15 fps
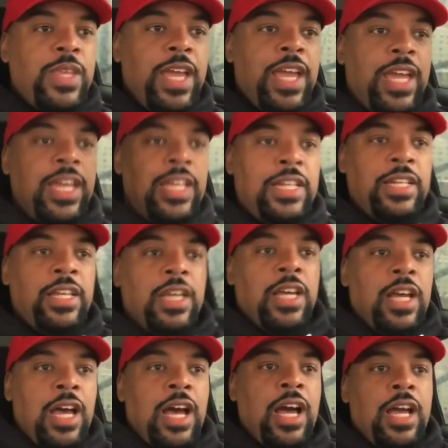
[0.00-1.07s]
And,
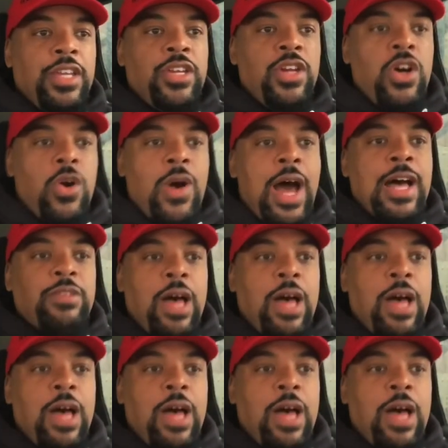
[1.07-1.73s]
you know,